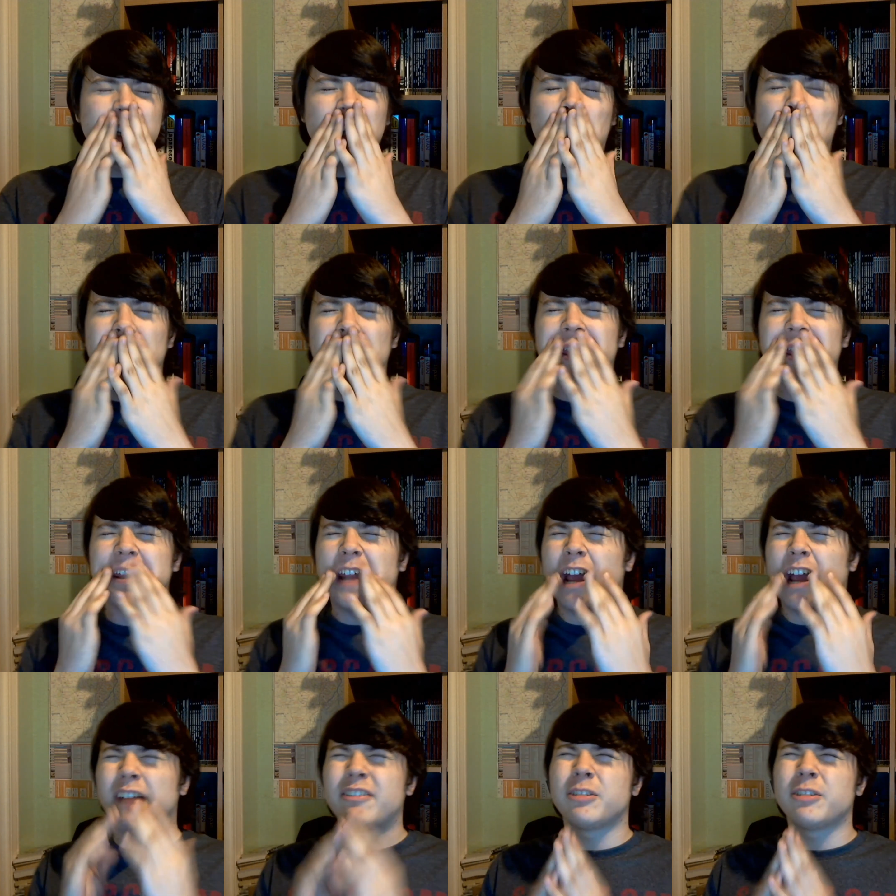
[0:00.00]
And then
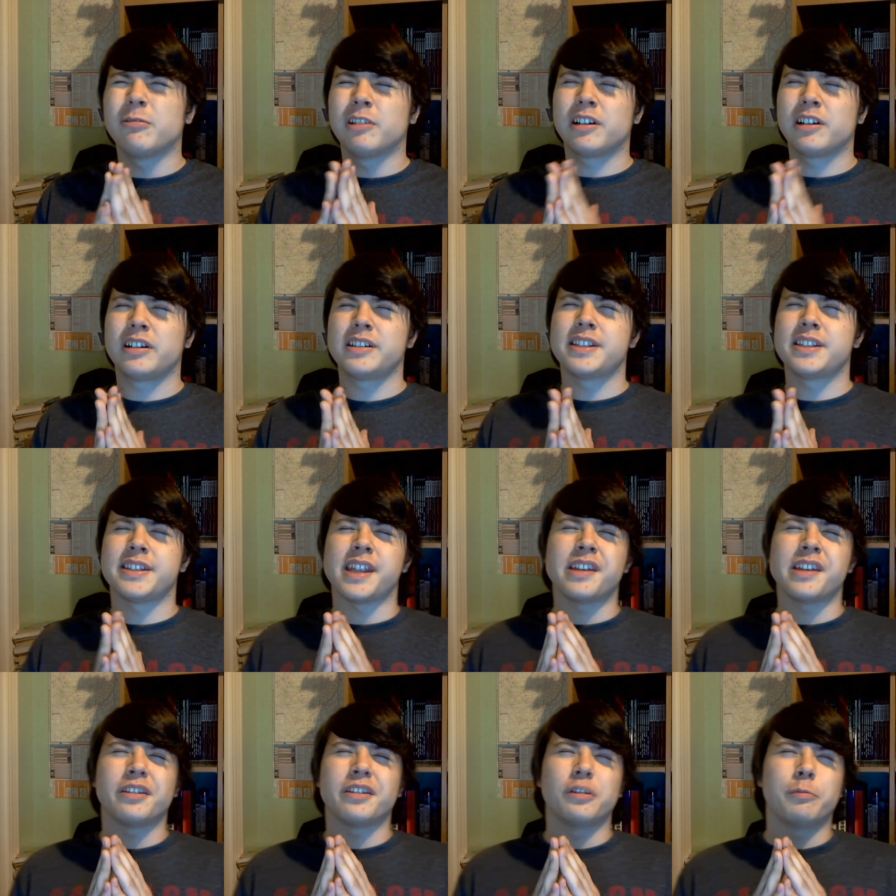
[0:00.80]
afterwards,
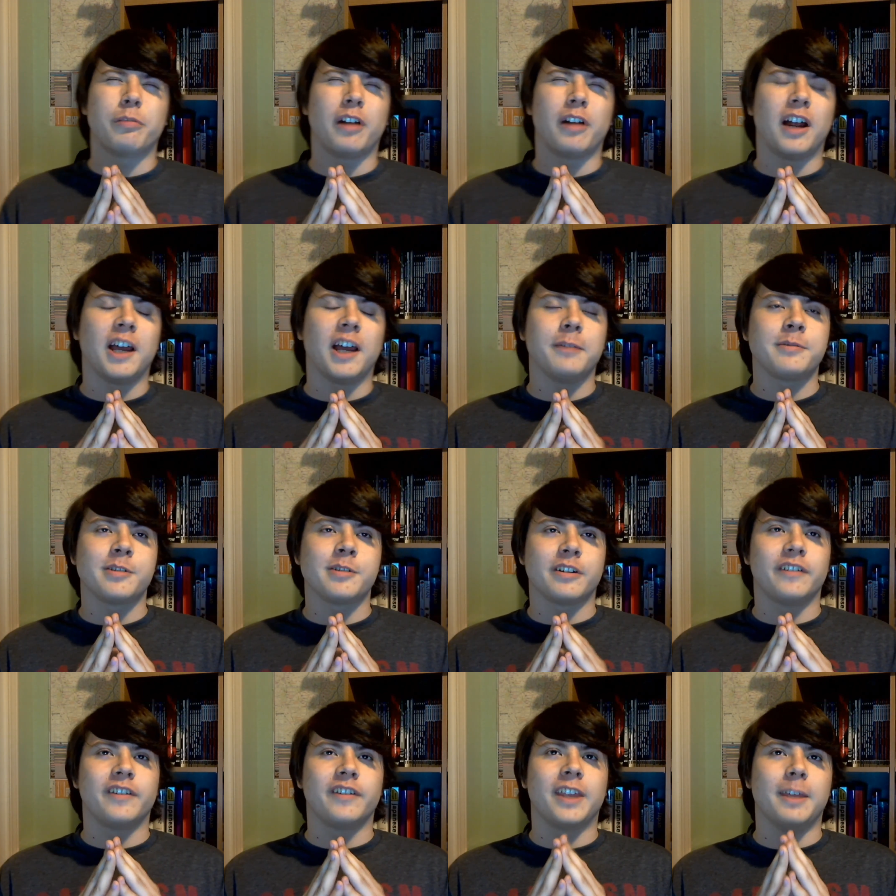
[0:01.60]
Sentinel Prime sort
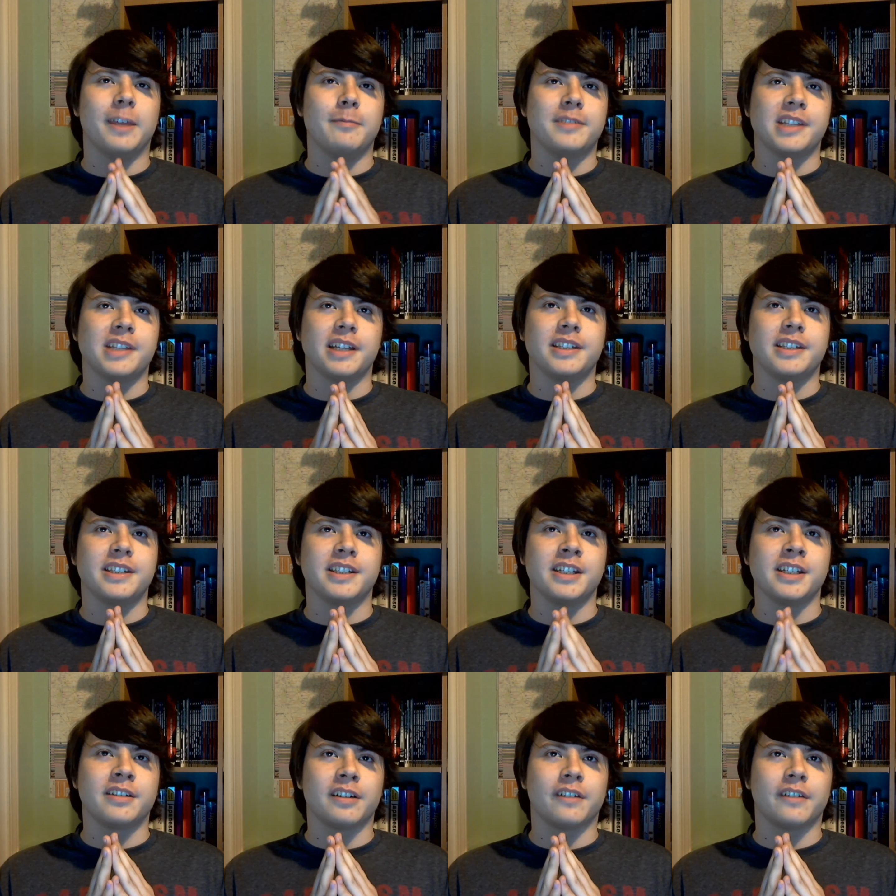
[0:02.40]
of keeps that
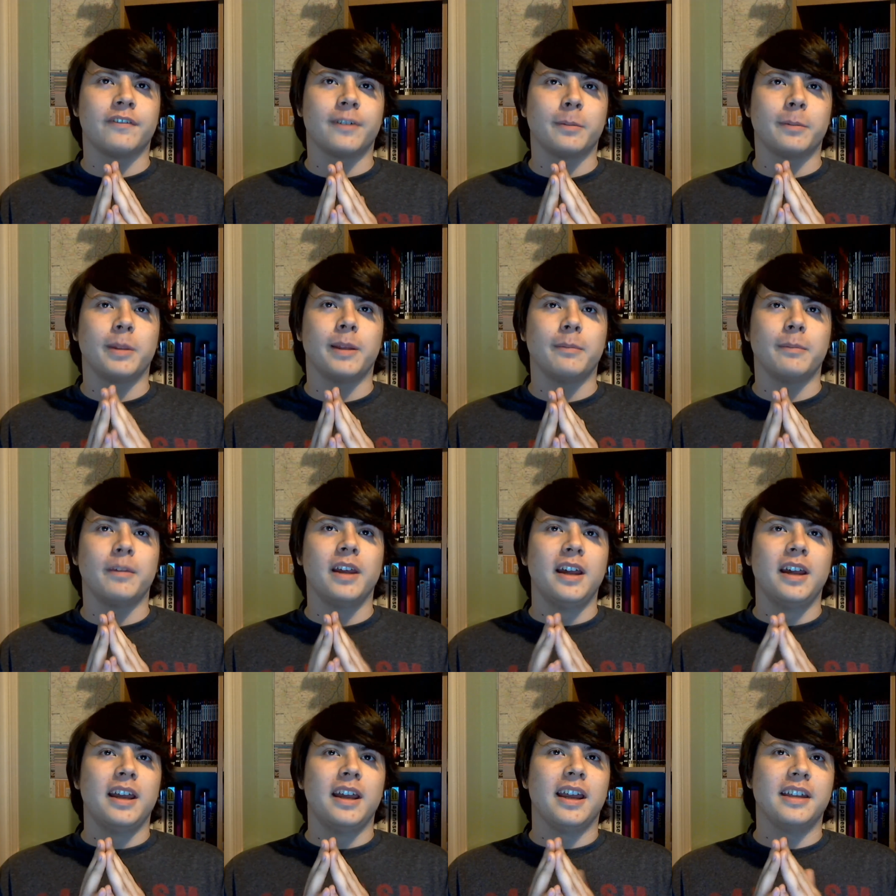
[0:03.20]
secret from him
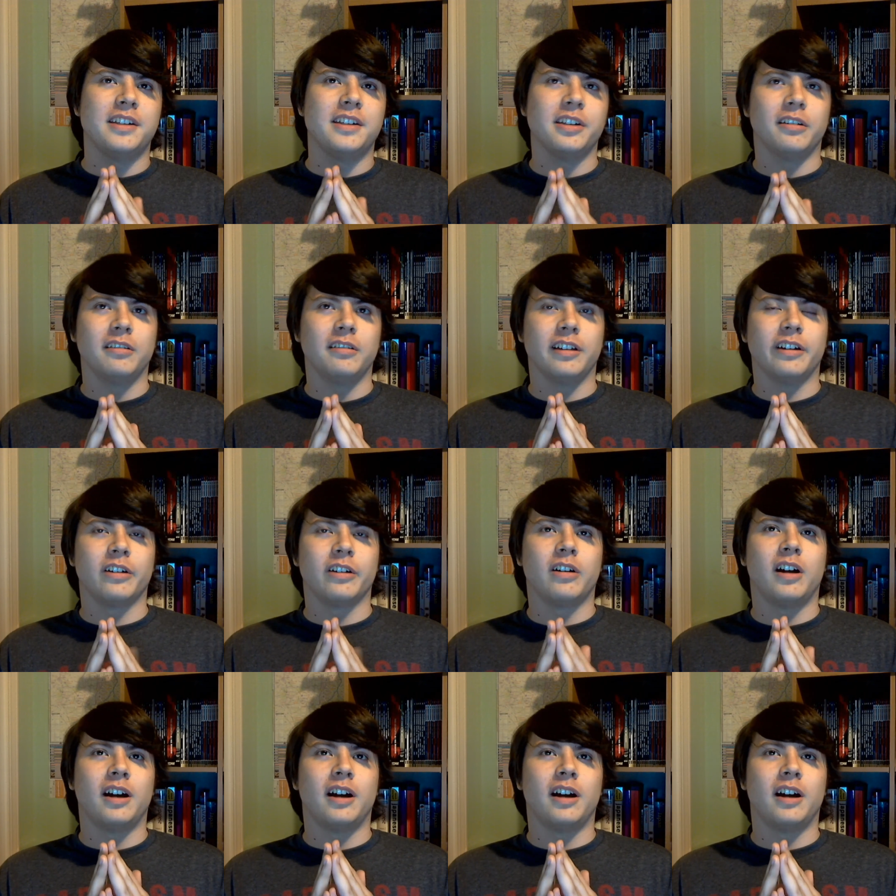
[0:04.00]
until later on